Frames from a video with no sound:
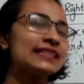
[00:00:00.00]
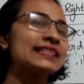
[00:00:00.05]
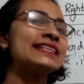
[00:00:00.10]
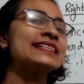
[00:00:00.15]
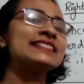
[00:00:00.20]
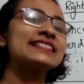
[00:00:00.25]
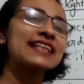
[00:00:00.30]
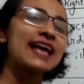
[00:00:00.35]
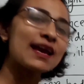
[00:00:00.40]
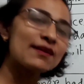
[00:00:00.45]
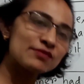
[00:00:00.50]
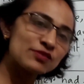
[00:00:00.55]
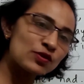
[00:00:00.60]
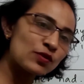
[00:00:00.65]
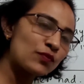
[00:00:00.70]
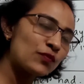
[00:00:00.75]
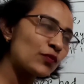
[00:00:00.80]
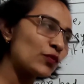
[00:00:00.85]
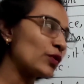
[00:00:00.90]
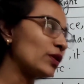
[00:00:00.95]
these types
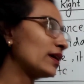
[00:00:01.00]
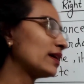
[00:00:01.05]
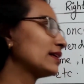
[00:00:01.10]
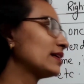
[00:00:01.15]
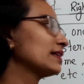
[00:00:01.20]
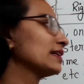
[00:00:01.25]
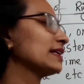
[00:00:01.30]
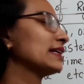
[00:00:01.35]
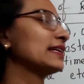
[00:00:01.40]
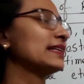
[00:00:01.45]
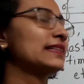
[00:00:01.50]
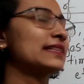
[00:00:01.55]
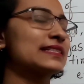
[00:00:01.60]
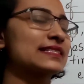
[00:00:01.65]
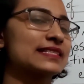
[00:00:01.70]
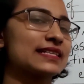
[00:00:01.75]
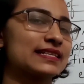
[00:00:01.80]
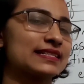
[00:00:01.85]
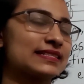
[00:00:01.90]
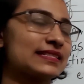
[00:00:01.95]
of word in the
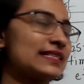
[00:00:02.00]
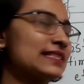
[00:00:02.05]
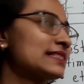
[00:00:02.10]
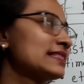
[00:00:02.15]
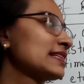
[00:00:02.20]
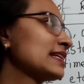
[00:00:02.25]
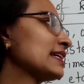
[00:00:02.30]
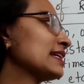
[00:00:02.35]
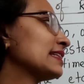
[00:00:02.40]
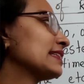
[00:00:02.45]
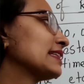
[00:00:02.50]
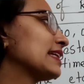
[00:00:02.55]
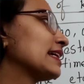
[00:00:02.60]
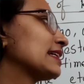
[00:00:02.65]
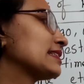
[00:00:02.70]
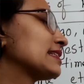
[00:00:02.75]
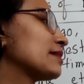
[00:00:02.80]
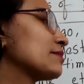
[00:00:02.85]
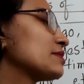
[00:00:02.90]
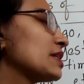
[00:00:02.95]
sentence,
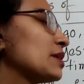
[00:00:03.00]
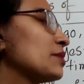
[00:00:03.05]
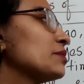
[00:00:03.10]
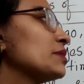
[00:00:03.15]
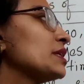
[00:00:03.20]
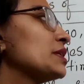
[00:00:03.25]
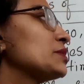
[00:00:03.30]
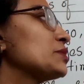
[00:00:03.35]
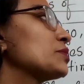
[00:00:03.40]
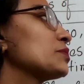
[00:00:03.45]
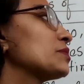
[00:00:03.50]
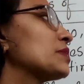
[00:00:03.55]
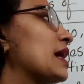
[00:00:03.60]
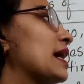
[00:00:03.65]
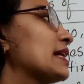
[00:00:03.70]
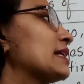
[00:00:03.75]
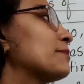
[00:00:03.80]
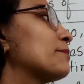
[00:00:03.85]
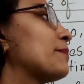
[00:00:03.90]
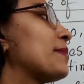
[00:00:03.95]
that times you need to
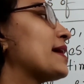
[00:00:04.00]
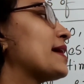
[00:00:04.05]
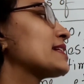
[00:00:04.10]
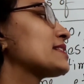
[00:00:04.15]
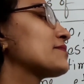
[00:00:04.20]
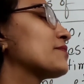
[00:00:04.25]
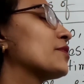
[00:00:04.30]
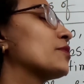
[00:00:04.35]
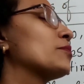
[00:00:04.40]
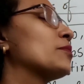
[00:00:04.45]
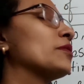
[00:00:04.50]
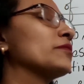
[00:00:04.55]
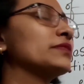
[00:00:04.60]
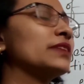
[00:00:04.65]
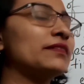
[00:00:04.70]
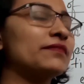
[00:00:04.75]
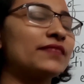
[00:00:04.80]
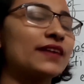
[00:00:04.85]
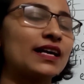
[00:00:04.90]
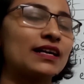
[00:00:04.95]
write past form of
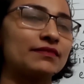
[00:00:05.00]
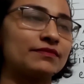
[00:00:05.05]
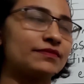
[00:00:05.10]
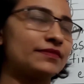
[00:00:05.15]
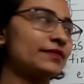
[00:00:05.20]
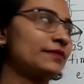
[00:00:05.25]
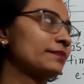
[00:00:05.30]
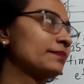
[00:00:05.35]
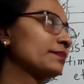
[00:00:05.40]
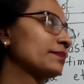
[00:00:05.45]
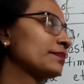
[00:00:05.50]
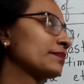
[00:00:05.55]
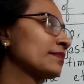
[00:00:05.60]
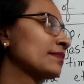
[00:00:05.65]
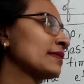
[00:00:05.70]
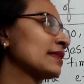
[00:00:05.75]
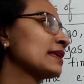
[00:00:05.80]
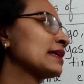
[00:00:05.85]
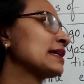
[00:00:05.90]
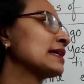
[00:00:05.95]
the verb.
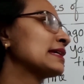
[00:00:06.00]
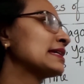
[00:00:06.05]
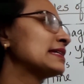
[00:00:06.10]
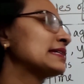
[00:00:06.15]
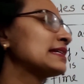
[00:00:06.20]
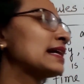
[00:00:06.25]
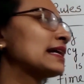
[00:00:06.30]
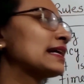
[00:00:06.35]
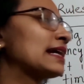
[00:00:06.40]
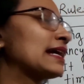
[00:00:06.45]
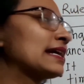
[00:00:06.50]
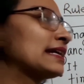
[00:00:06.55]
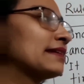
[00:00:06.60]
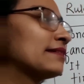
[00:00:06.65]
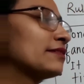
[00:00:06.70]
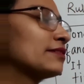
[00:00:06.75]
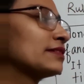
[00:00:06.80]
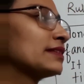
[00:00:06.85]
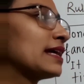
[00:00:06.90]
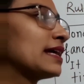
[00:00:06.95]
Here I
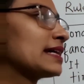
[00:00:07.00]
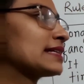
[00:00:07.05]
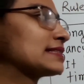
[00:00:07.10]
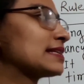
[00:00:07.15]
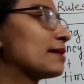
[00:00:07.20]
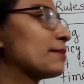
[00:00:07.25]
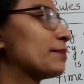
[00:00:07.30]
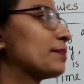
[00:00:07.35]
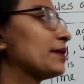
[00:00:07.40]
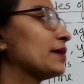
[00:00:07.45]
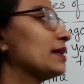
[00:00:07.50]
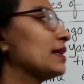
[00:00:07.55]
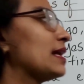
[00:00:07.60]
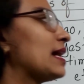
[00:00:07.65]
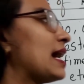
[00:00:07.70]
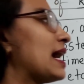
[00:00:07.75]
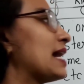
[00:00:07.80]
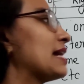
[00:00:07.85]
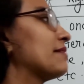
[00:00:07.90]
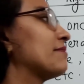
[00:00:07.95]
wrote the example,
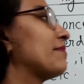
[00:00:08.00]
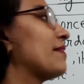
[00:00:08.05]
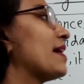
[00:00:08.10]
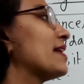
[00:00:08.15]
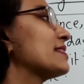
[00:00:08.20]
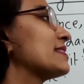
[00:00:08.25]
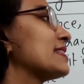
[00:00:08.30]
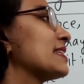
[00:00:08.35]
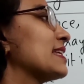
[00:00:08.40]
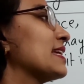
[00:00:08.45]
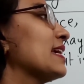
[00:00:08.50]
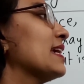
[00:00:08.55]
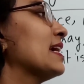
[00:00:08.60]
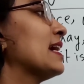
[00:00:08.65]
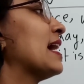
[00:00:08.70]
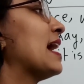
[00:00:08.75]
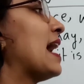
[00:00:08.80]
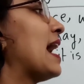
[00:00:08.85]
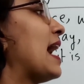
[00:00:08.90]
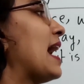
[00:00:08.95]
I fancy,
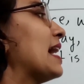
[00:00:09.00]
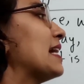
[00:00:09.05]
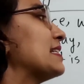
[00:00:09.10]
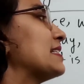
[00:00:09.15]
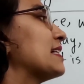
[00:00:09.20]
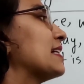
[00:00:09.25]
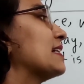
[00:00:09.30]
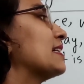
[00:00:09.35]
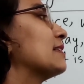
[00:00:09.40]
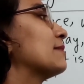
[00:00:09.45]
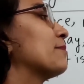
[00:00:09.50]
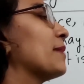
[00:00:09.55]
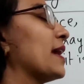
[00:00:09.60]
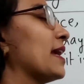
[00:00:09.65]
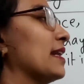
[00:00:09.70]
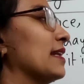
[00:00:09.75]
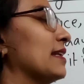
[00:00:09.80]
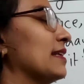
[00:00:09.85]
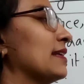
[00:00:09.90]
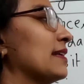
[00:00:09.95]
I turned
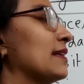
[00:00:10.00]
pale.